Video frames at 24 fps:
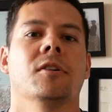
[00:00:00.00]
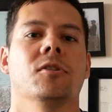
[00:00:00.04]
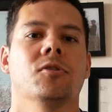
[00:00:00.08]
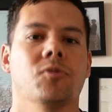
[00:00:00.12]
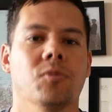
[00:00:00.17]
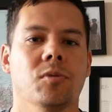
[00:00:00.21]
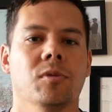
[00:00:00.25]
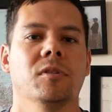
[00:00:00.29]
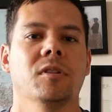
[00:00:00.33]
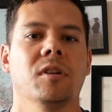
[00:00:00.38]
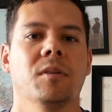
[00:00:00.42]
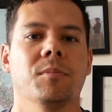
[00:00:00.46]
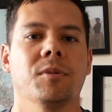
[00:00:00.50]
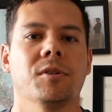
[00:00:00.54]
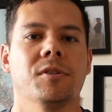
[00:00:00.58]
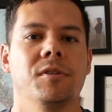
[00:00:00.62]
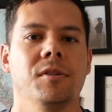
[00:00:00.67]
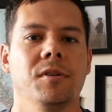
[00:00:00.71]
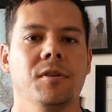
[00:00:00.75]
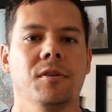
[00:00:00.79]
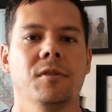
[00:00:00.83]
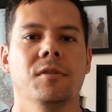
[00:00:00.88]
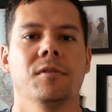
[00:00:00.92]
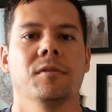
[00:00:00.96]
Drill number
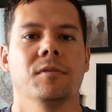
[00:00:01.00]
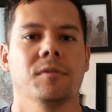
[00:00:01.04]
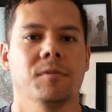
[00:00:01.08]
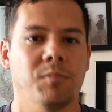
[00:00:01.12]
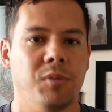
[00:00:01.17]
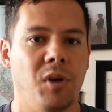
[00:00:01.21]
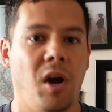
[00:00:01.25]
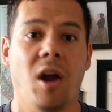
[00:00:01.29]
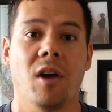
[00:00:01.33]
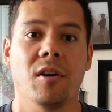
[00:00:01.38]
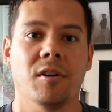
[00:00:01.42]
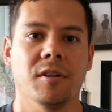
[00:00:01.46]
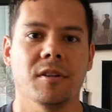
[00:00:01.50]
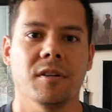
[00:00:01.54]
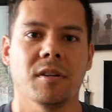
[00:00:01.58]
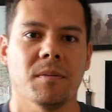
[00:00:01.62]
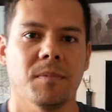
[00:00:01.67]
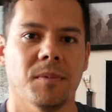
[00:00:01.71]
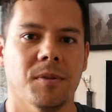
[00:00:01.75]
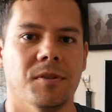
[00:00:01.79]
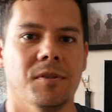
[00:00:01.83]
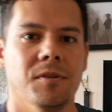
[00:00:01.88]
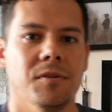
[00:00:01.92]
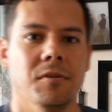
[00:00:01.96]
2, priority
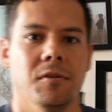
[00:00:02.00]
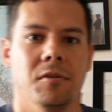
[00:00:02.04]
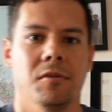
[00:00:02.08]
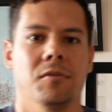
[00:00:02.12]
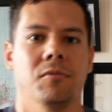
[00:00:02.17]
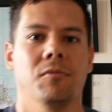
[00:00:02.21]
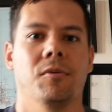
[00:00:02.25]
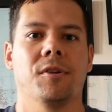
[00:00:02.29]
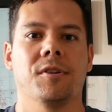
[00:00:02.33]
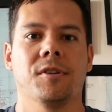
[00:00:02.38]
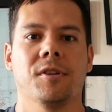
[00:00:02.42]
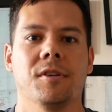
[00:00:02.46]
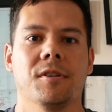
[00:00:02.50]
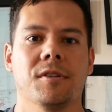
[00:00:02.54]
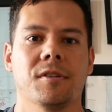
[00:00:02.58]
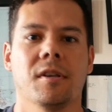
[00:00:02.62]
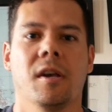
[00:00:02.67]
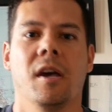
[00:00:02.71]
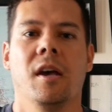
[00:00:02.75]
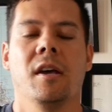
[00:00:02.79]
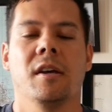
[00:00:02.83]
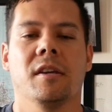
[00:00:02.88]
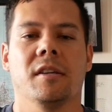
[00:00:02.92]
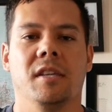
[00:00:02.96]
number 2, which
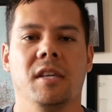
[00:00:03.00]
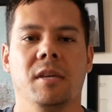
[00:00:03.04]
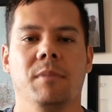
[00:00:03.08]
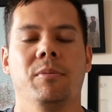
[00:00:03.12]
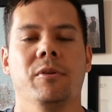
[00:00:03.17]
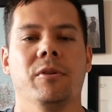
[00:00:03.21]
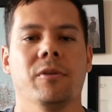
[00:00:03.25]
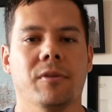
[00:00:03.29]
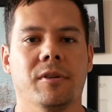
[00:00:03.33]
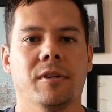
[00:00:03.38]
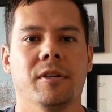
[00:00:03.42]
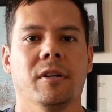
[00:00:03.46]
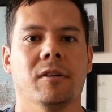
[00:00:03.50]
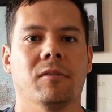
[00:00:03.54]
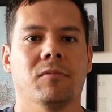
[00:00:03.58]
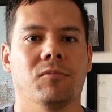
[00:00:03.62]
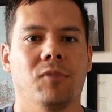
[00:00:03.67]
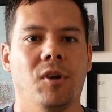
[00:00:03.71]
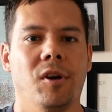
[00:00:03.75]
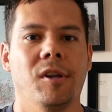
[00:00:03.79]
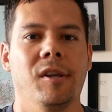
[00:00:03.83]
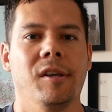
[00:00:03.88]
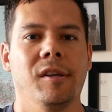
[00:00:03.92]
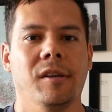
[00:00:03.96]
is keeping your gun
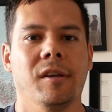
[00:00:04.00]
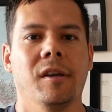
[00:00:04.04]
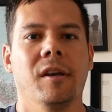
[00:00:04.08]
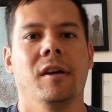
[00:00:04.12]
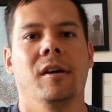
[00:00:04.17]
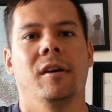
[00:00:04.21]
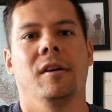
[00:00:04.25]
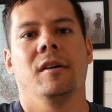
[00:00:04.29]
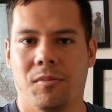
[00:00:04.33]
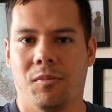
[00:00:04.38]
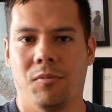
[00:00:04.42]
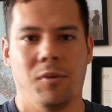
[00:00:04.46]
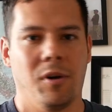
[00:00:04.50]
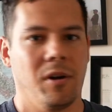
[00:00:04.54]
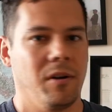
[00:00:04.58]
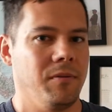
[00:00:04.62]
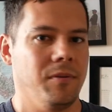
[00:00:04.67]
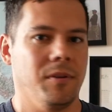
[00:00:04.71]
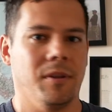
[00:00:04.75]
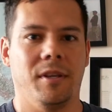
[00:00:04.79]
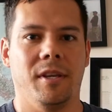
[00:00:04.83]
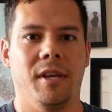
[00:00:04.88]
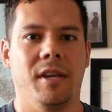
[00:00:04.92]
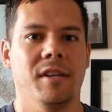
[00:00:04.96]
running,
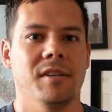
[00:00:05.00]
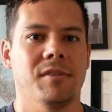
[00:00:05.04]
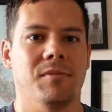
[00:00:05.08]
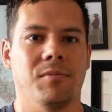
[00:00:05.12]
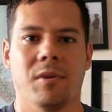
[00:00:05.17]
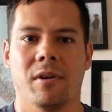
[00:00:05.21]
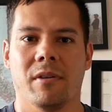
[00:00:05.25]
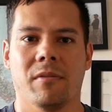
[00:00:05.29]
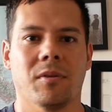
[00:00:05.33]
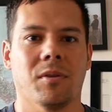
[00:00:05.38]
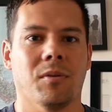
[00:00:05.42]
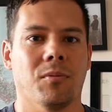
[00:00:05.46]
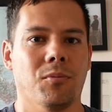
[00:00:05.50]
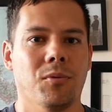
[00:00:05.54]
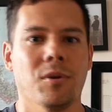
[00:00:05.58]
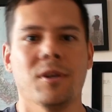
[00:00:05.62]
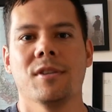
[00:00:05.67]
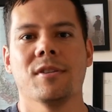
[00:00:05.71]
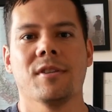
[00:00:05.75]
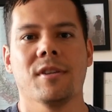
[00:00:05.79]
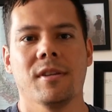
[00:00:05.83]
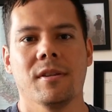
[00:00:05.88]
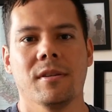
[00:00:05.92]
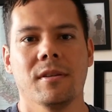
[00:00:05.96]
whatever the case, whatever the
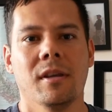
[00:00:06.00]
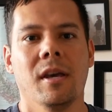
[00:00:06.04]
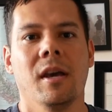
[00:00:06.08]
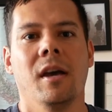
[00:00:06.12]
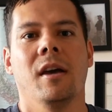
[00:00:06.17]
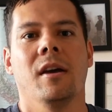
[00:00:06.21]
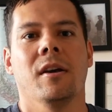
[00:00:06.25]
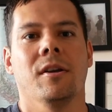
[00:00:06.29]
reason.